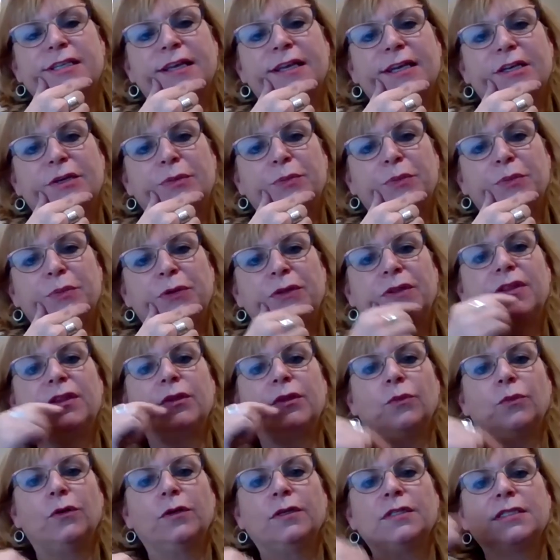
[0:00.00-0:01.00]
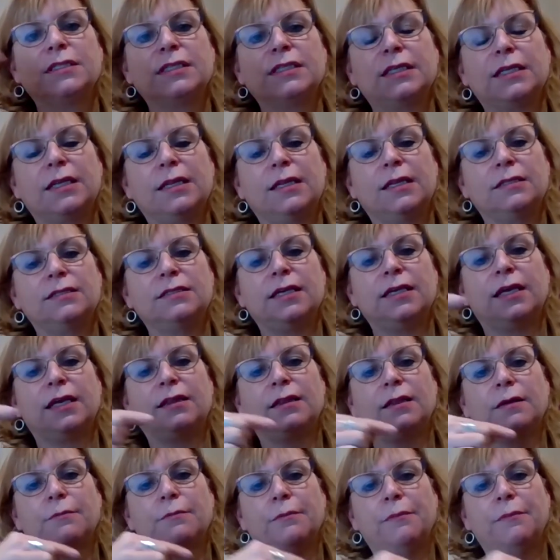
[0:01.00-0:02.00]
that you put the words in and then take
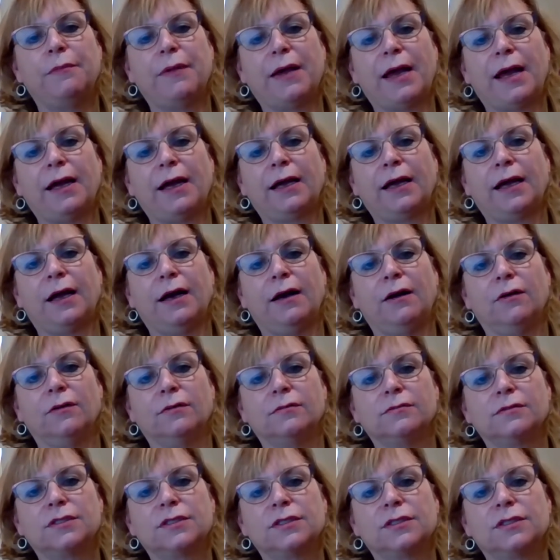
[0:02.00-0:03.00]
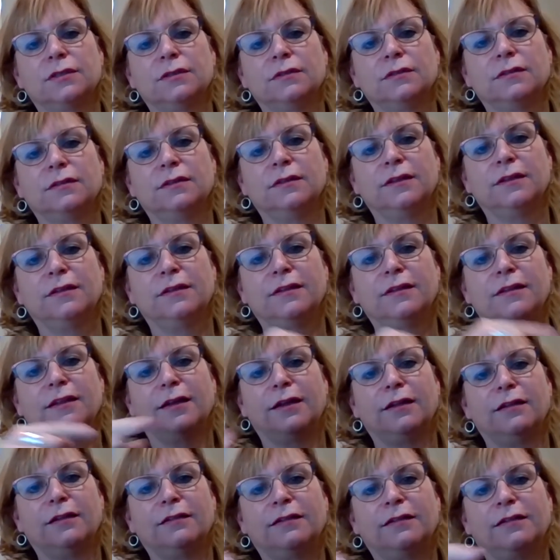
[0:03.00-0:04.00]
them back out.
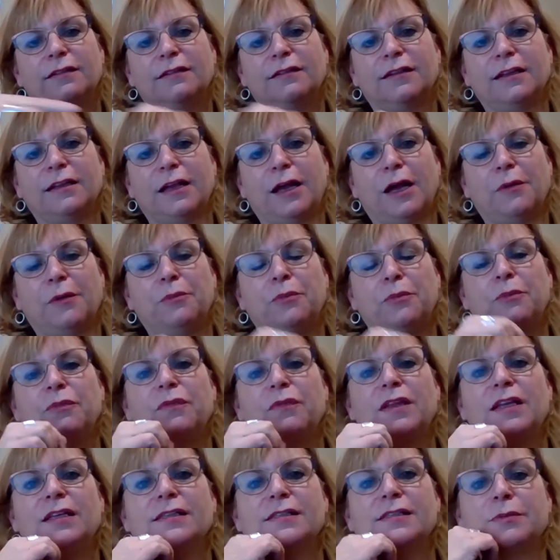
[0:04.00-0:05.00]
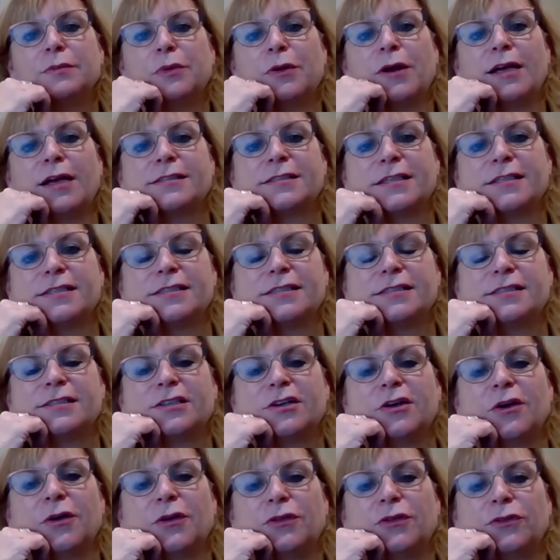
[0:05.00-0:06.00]
That is a process to
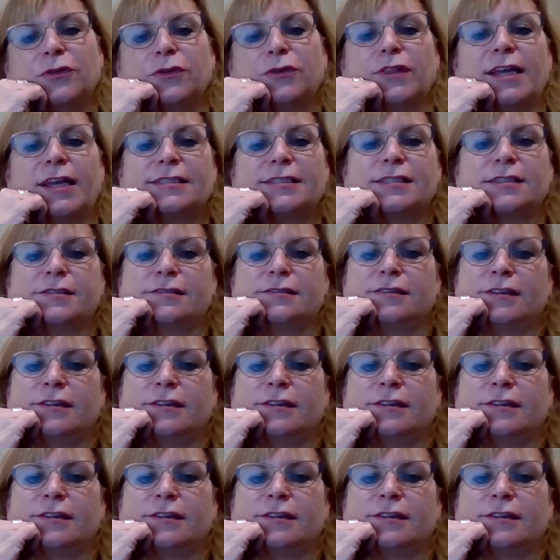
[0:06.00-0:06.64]
go through. That's